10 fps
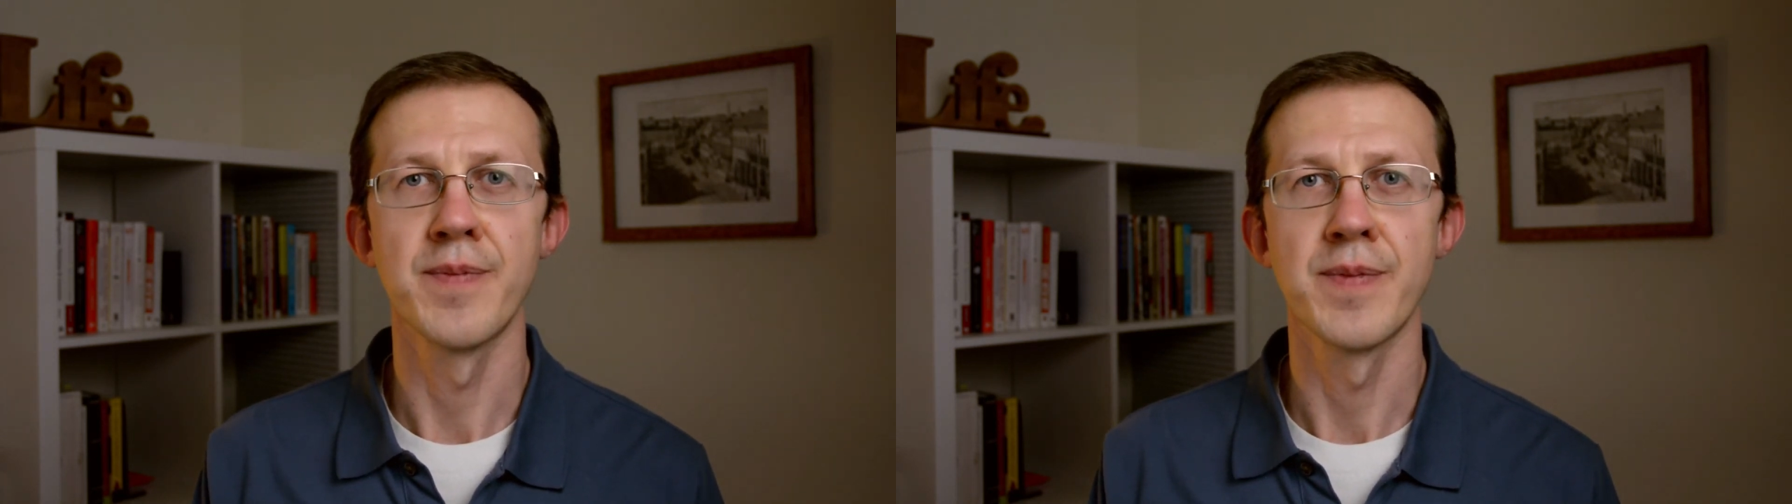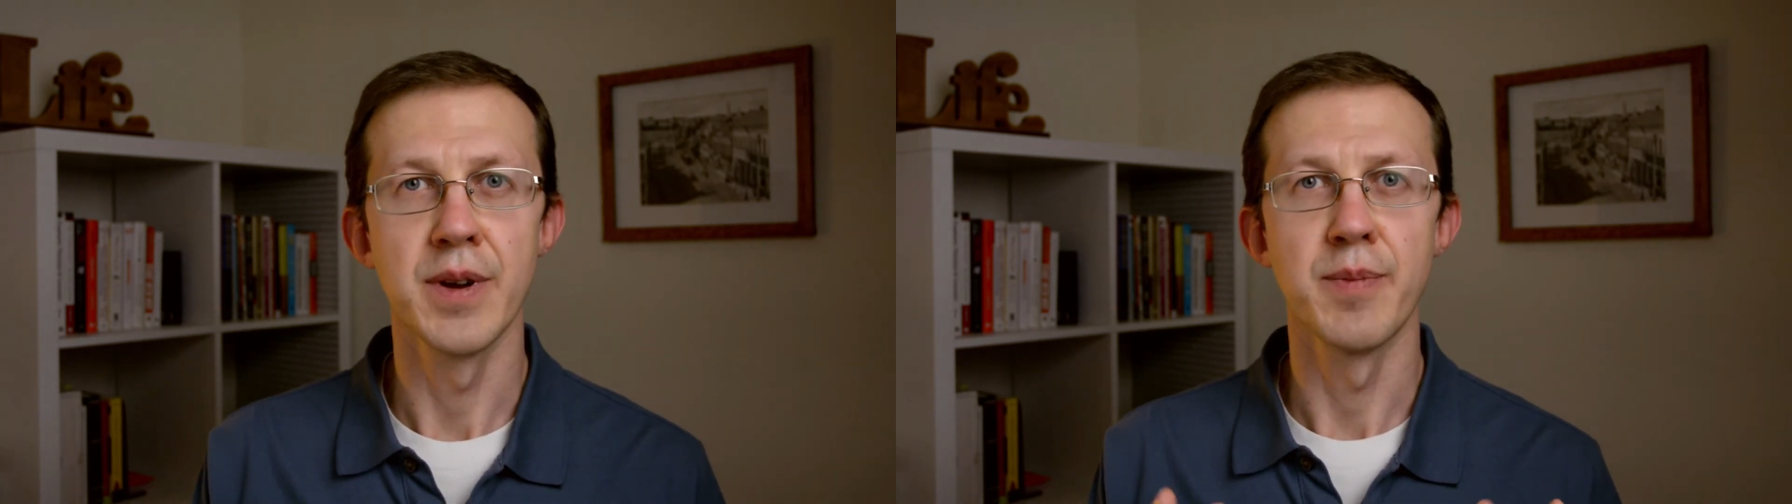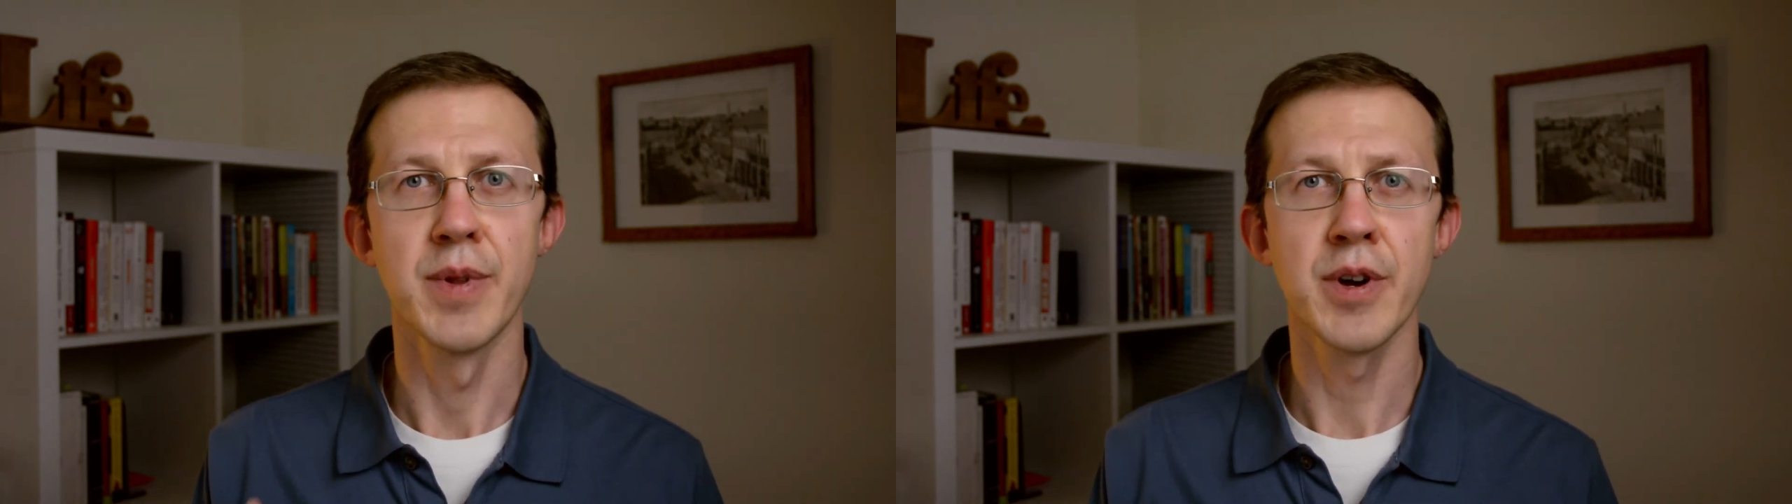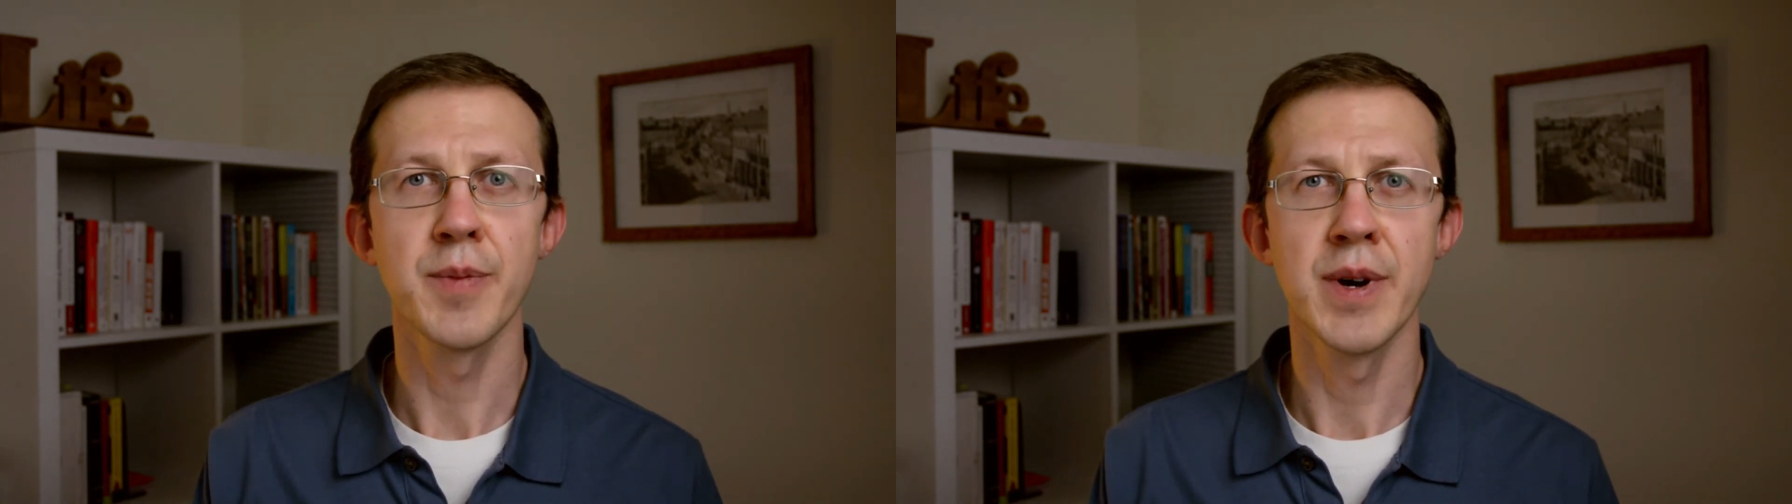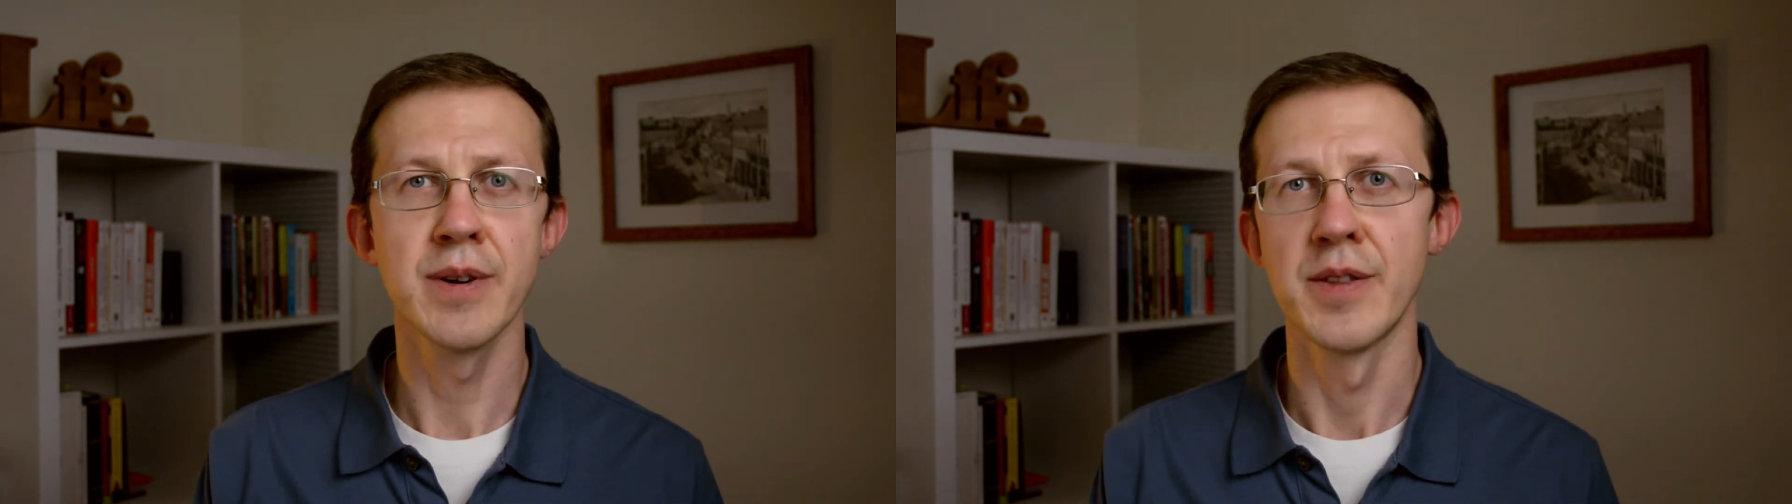Blog
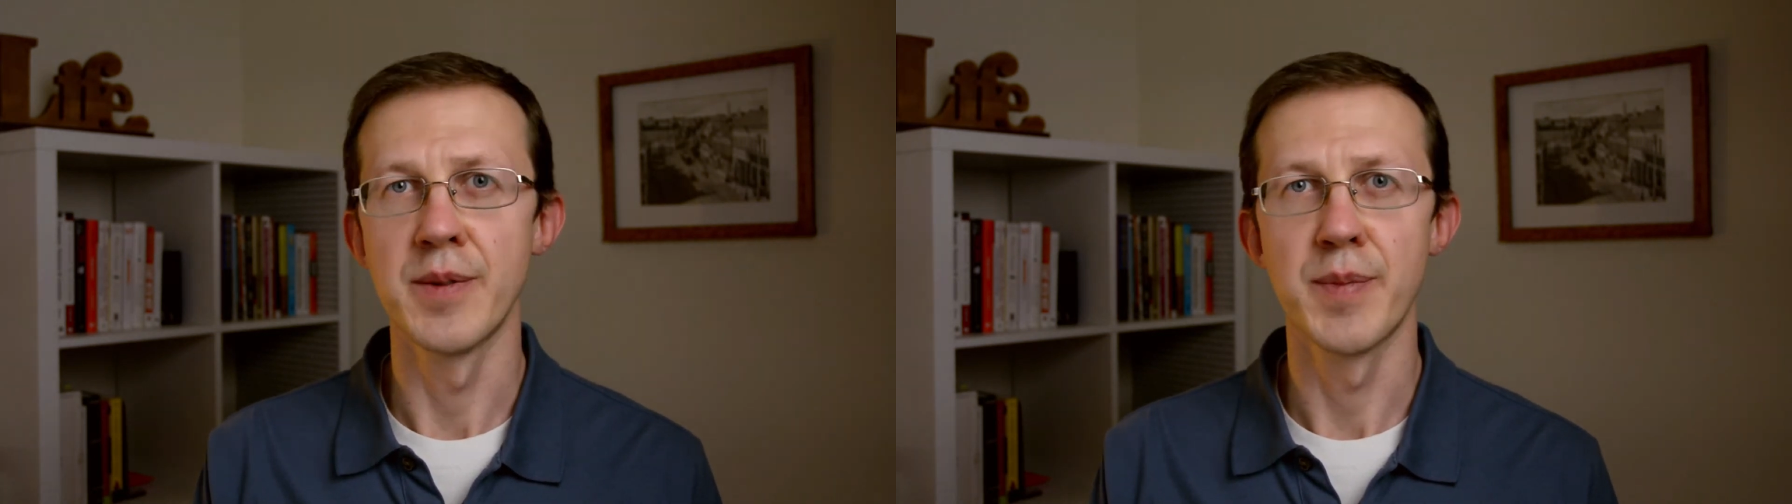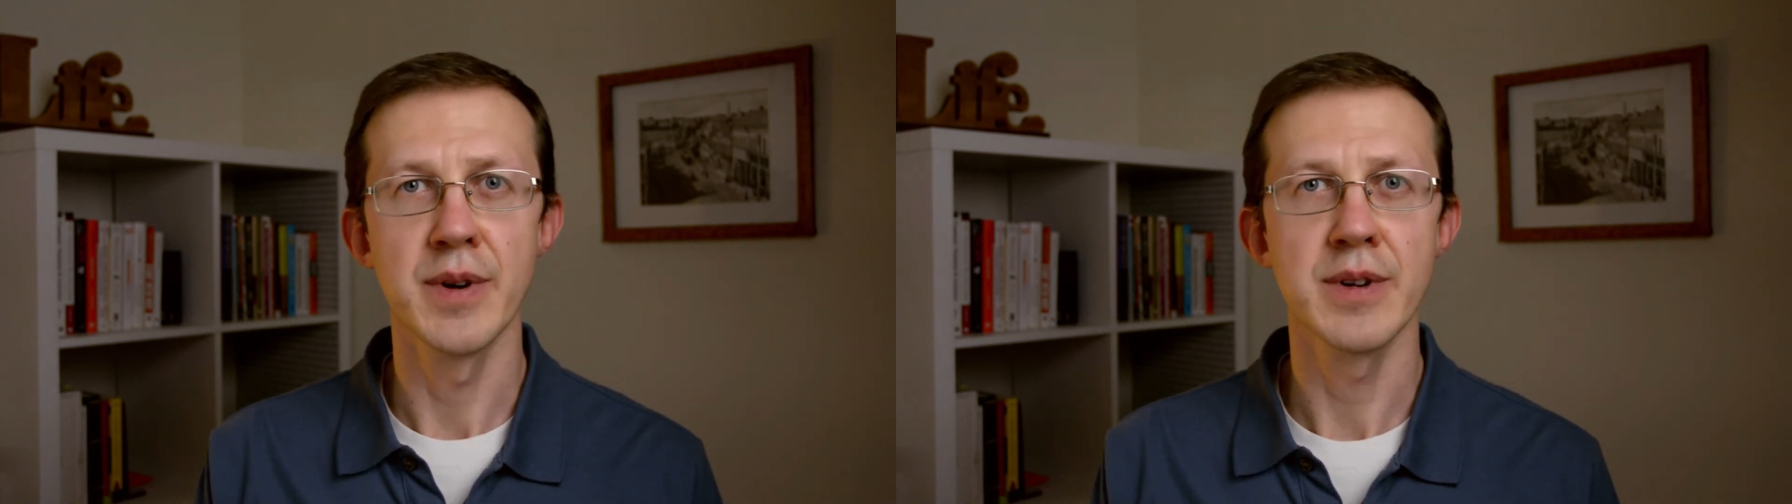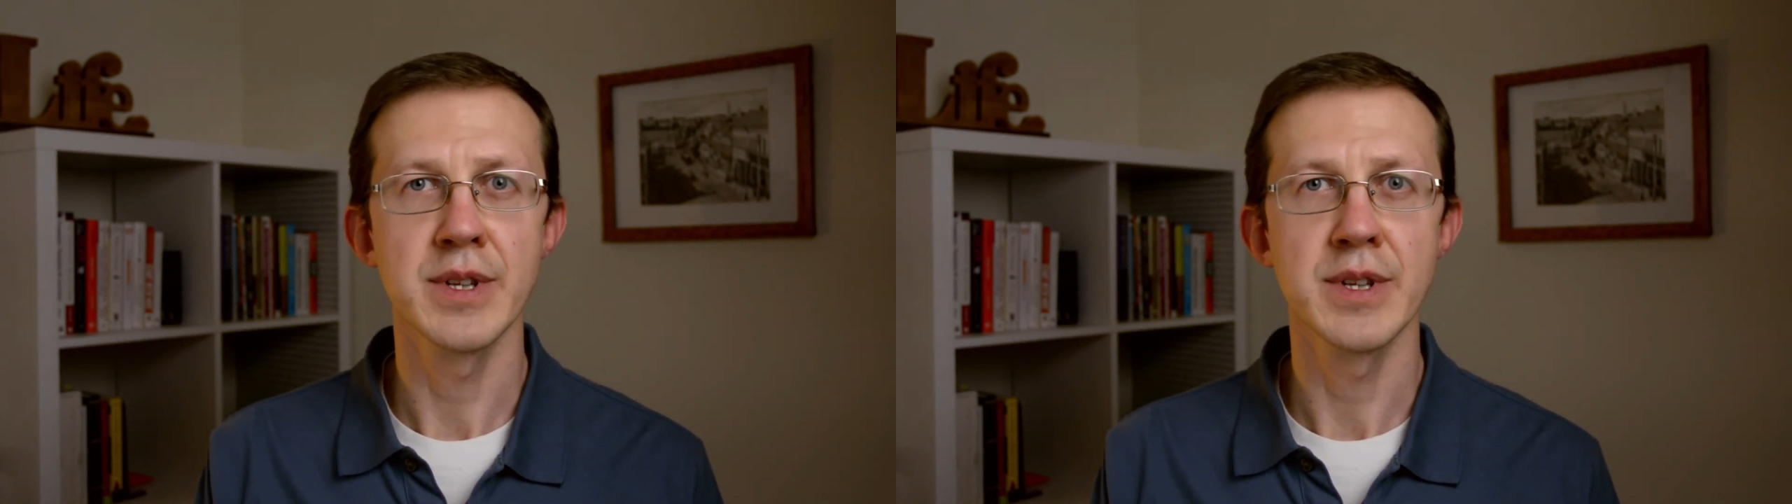posts, books,